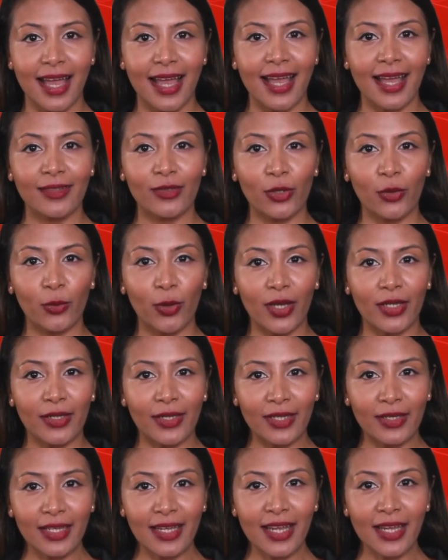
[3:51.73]
If you're
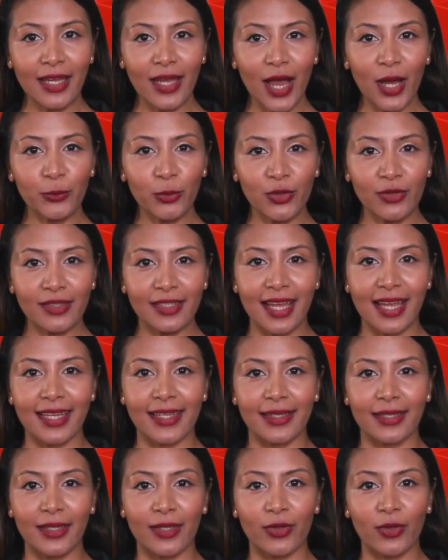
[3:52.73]
running an e-commerce
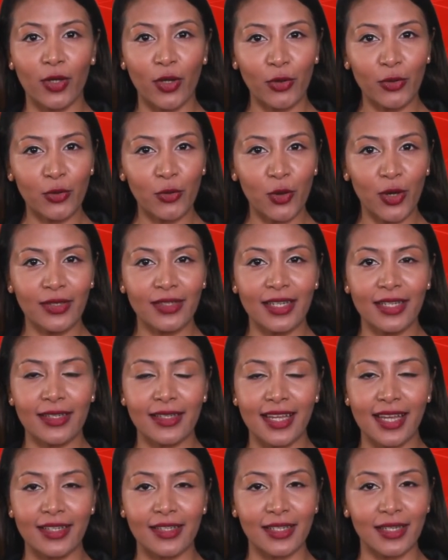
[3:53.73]
site or requesting
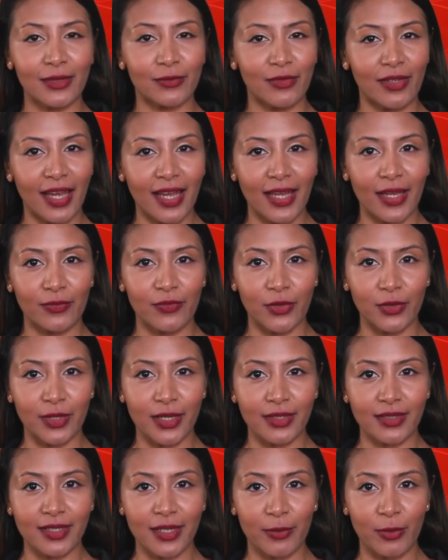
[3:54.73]
sensitive data from
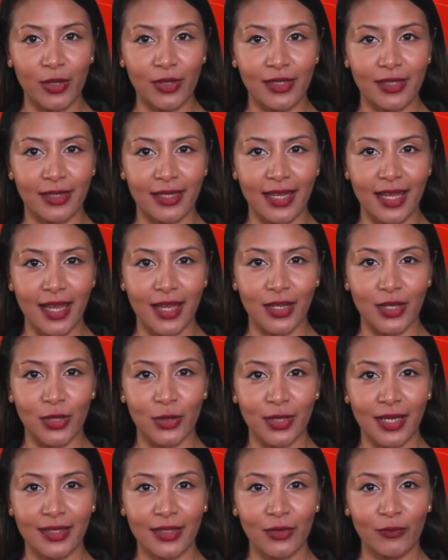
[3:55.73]
consumers,
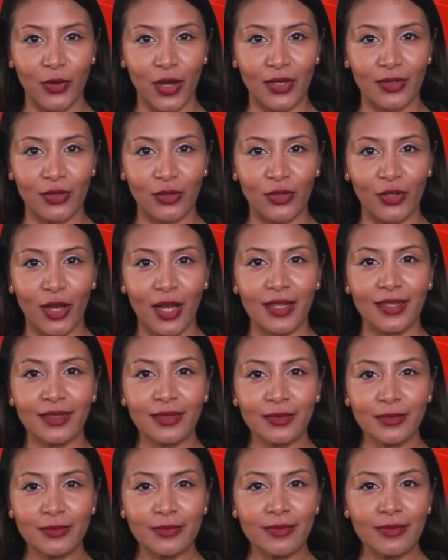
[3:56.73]
you need to foster trust.